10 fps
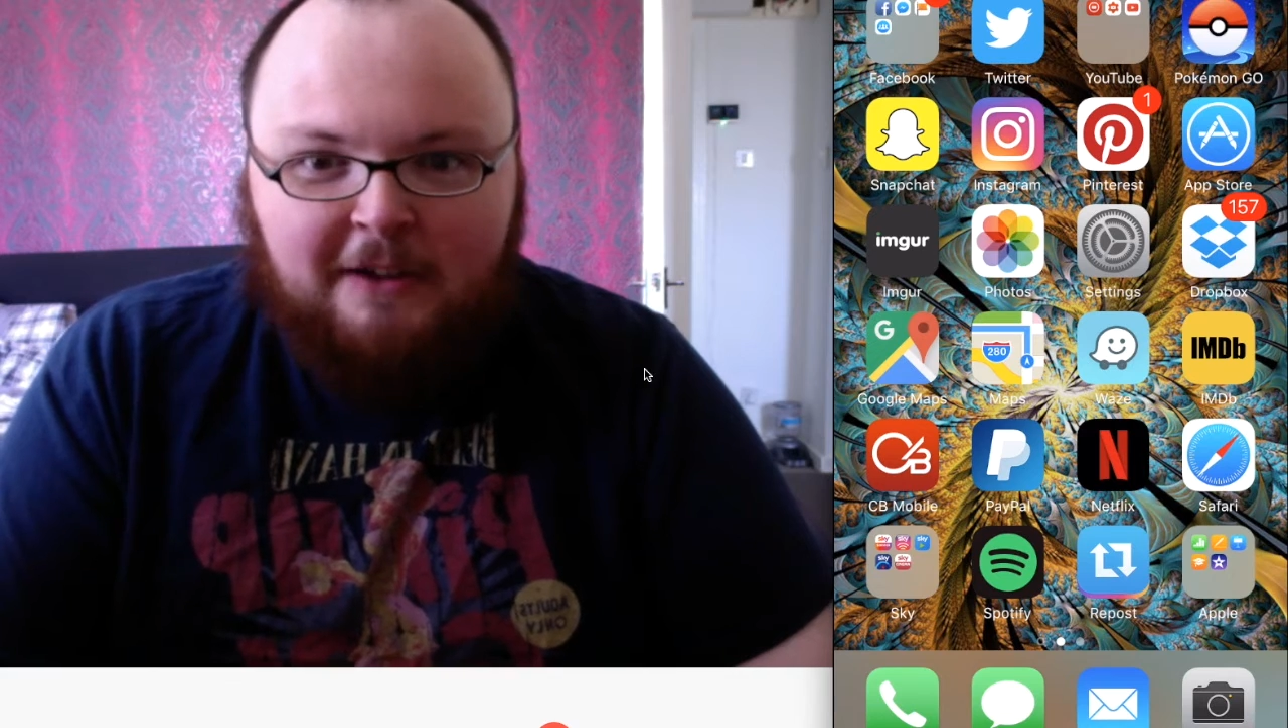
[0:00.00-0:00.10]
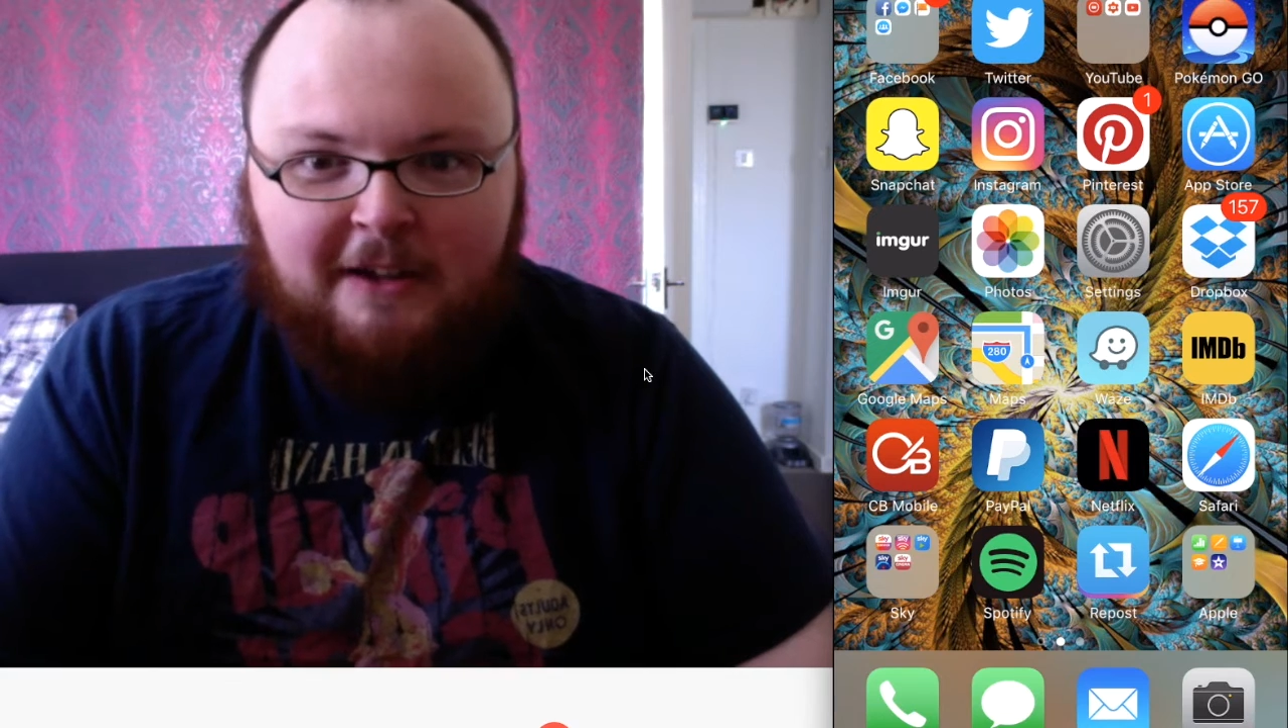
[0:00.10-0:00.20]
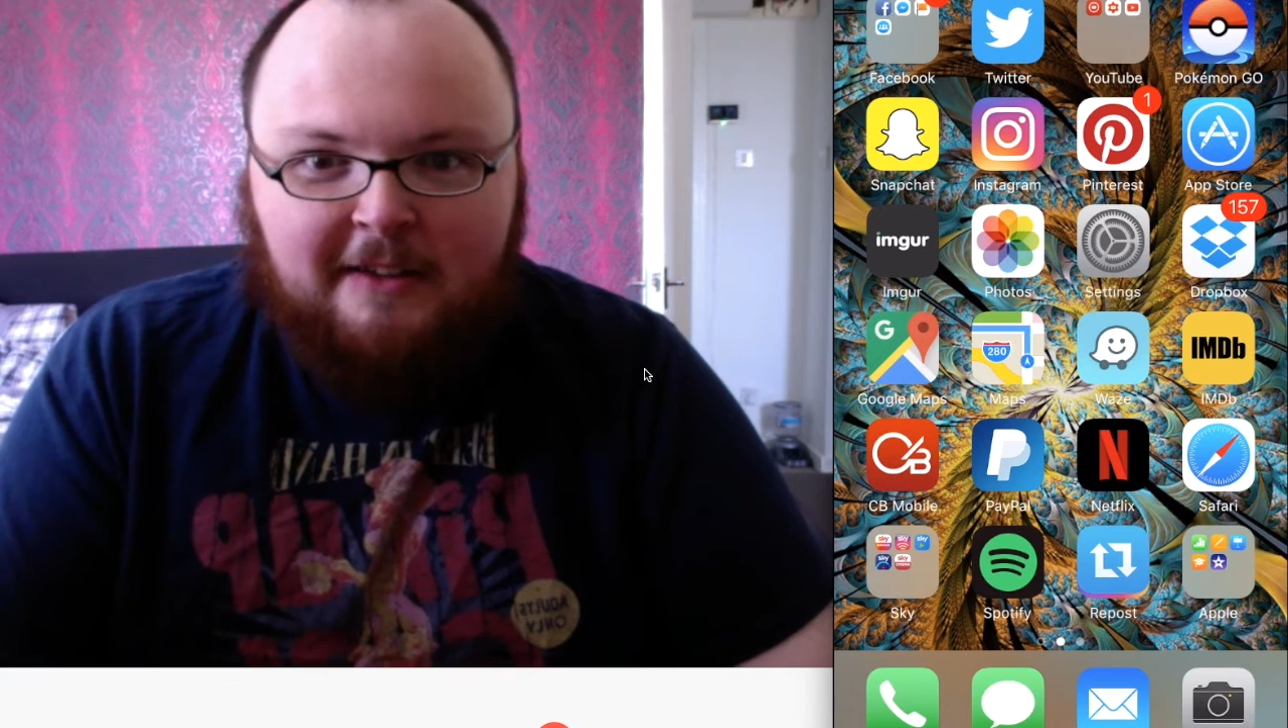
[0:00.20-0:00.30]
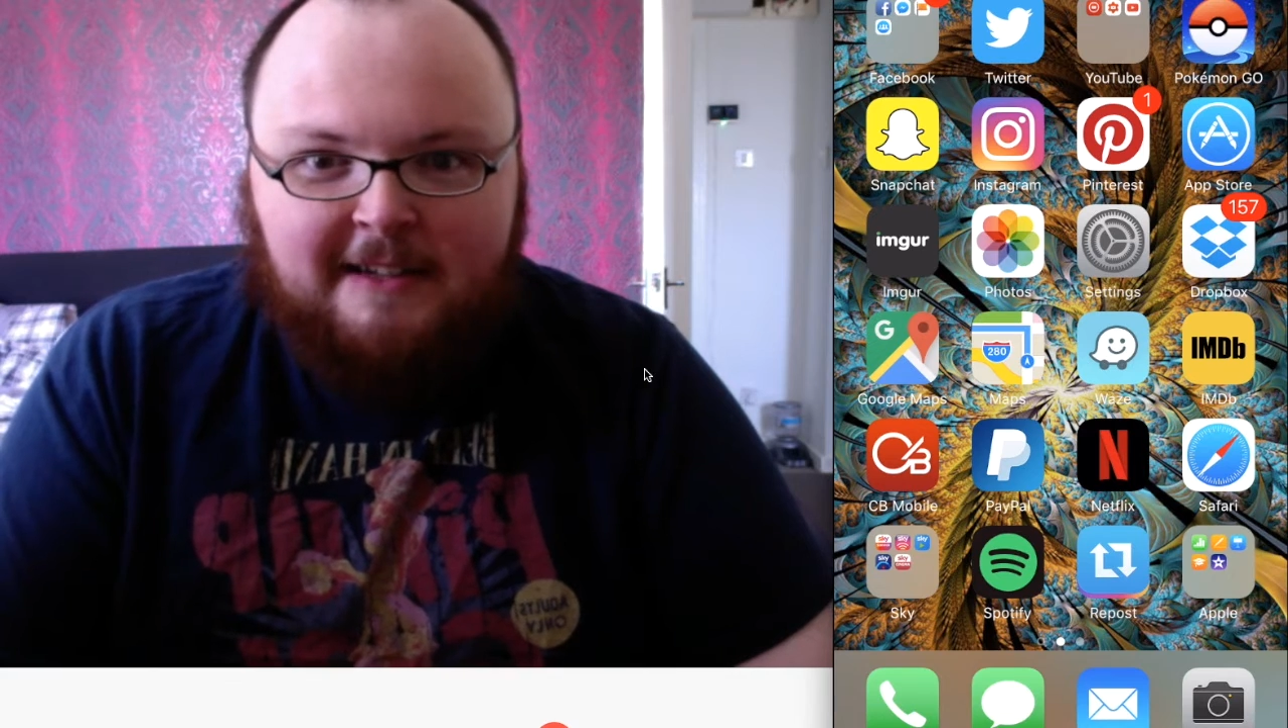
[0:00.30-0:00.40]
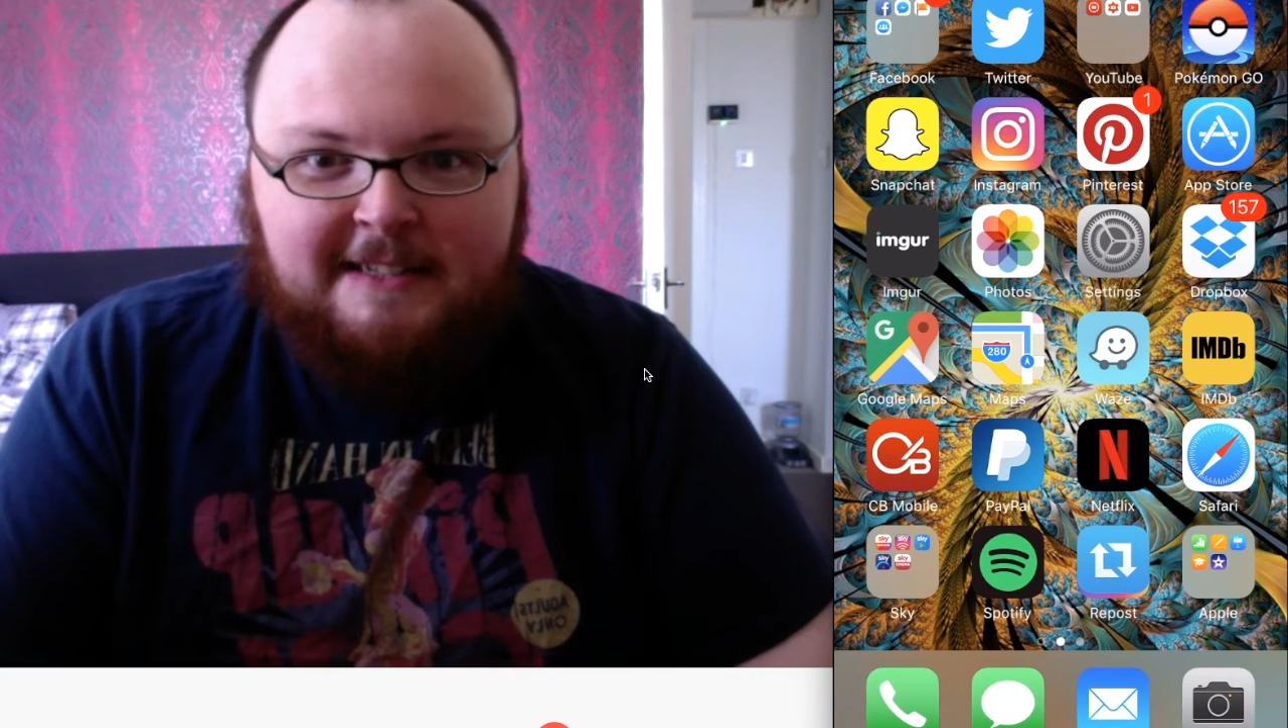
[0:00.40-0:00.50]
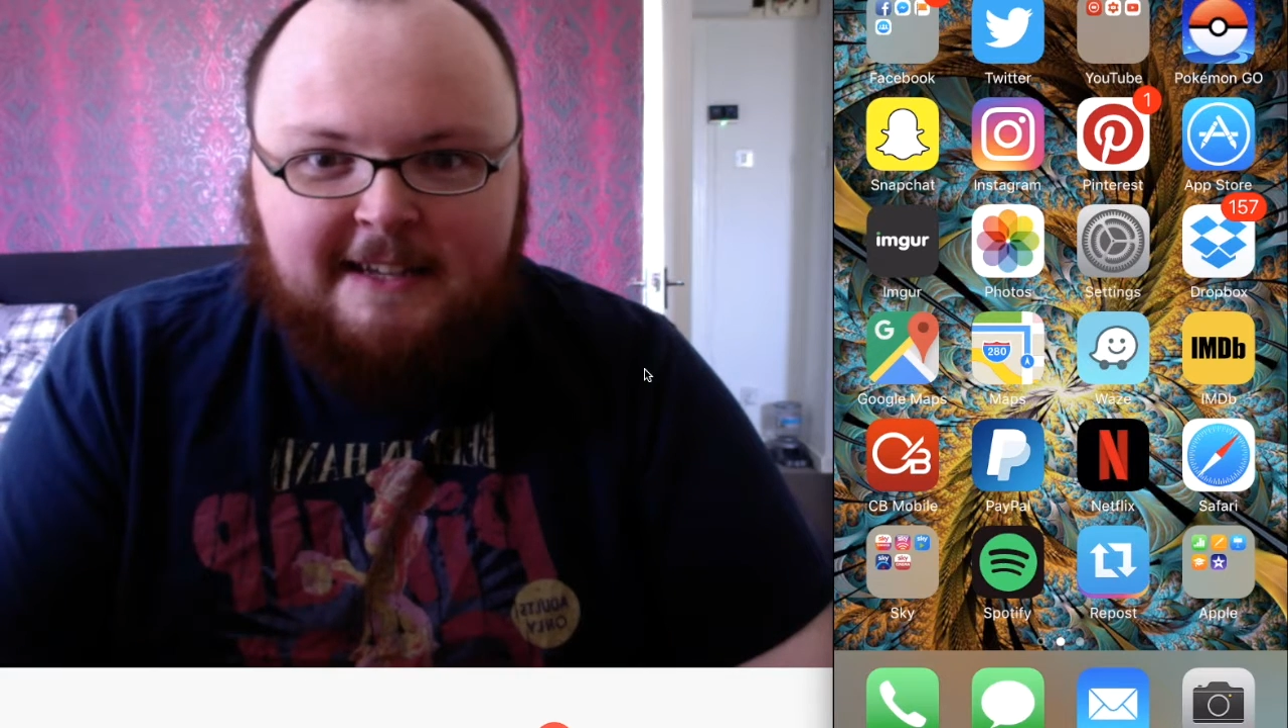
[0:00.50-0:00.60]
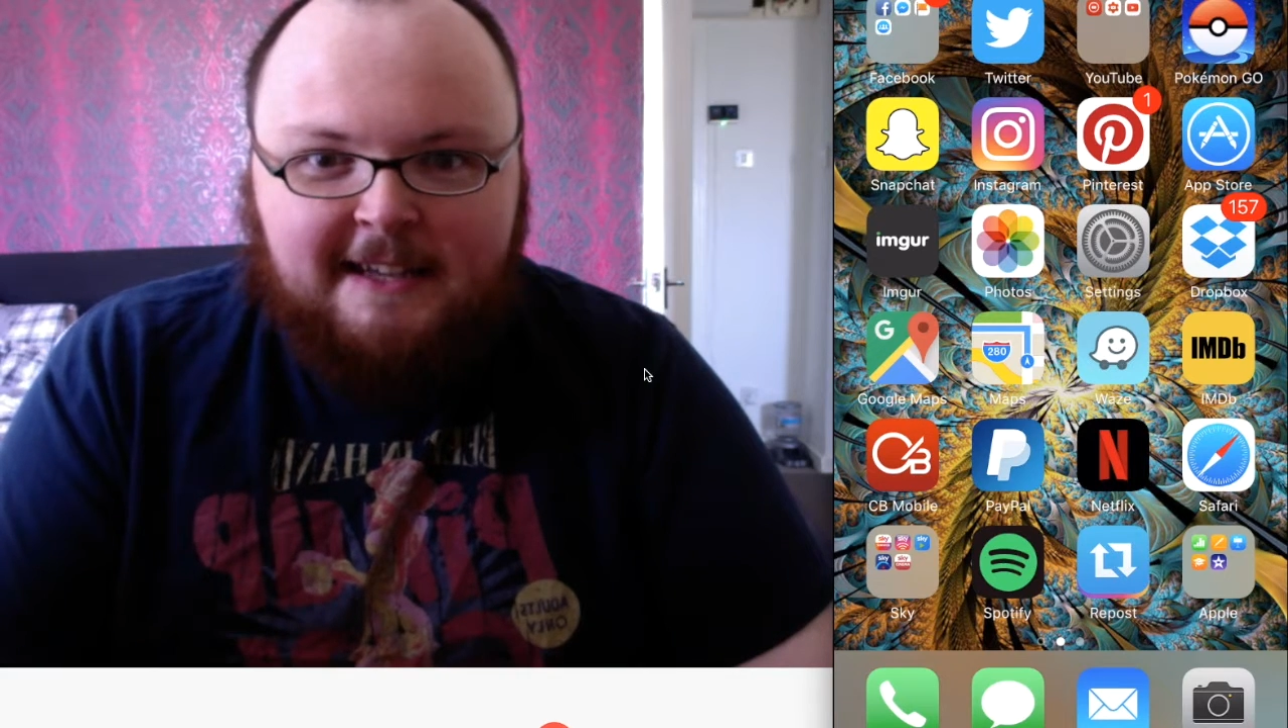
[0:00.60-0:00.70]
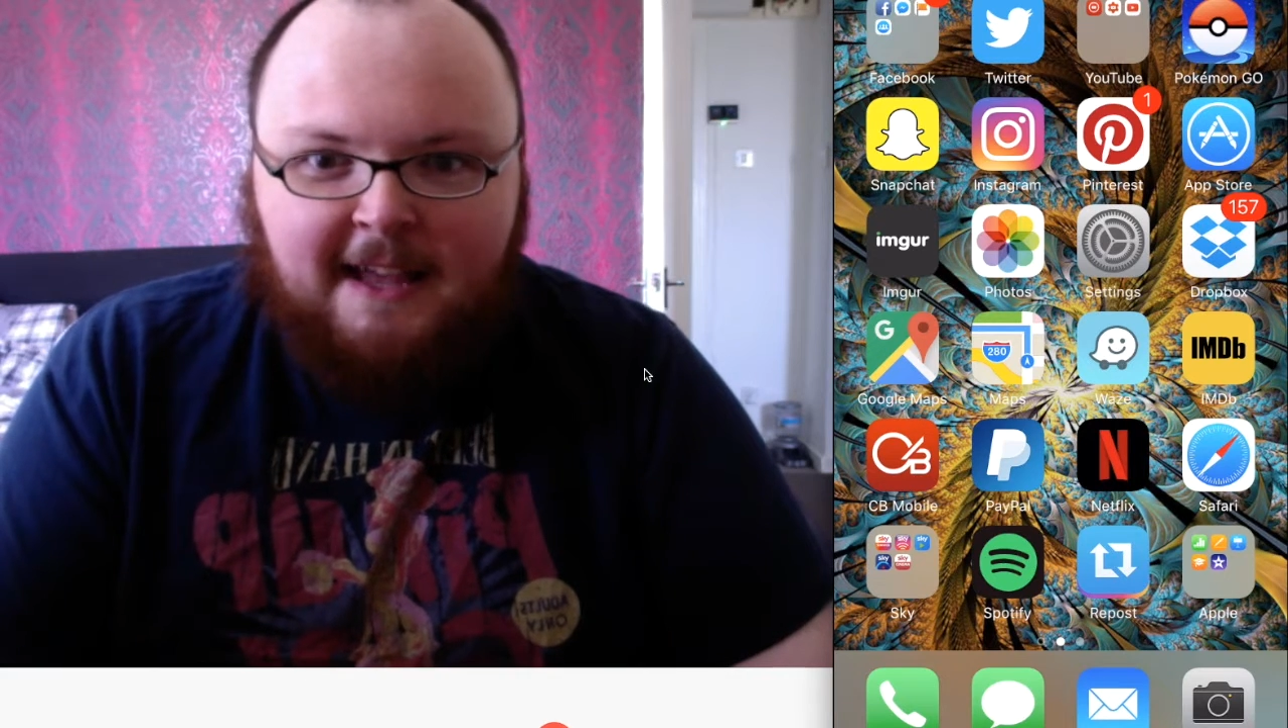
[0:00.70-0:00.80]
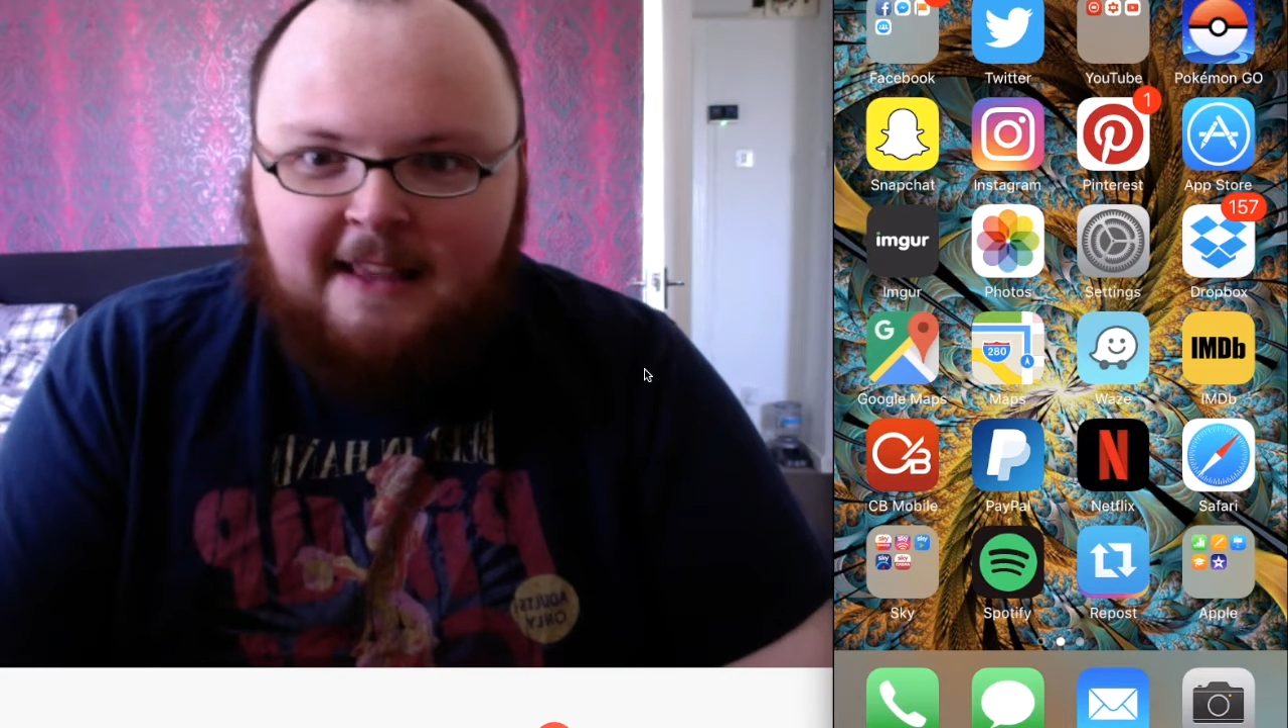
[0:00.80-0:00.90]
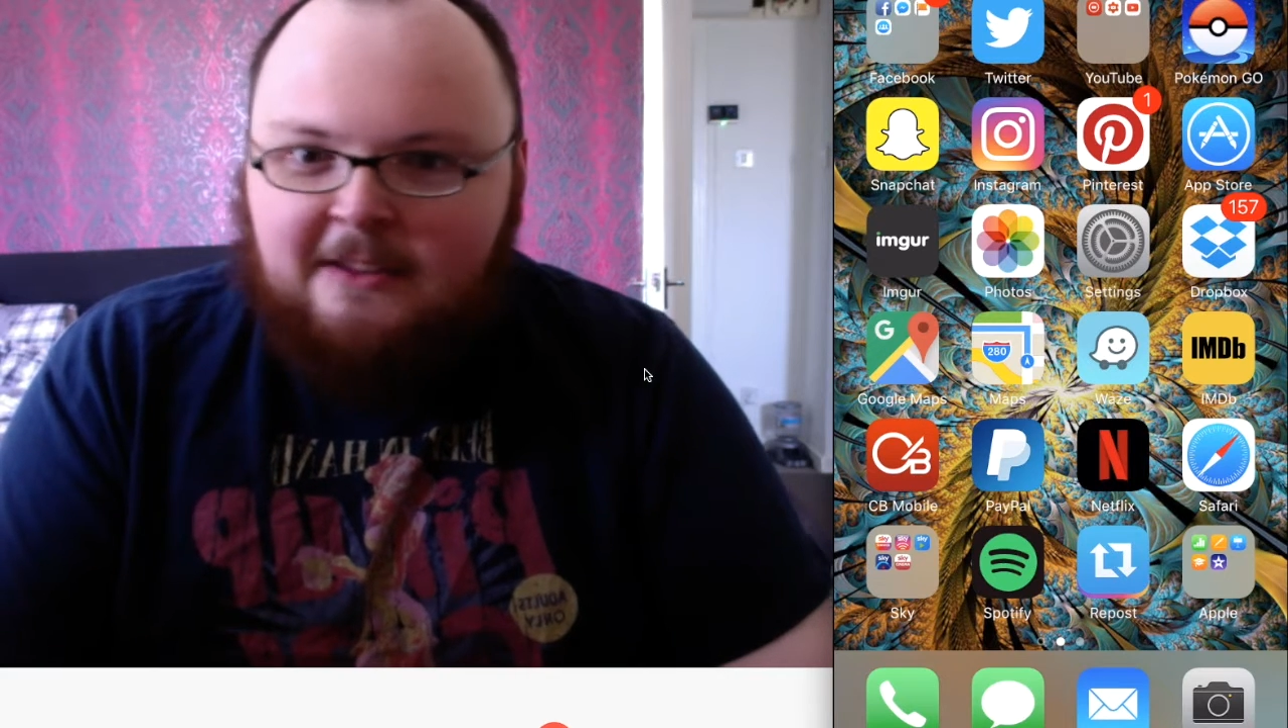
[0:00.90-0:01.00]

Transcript: Glesga Geek.